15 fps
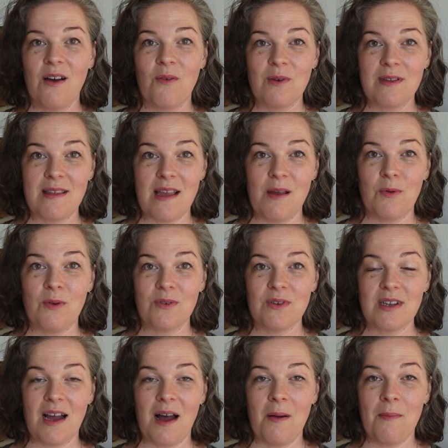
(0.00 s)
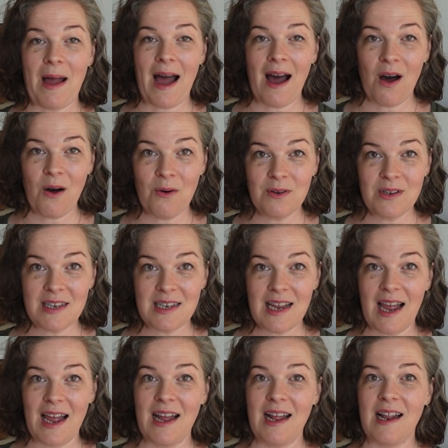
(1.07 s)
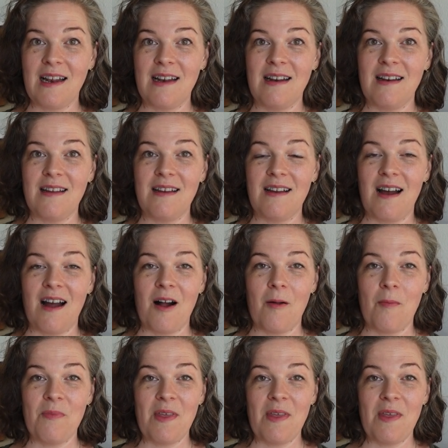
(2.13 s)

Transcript: was able to come out, and um,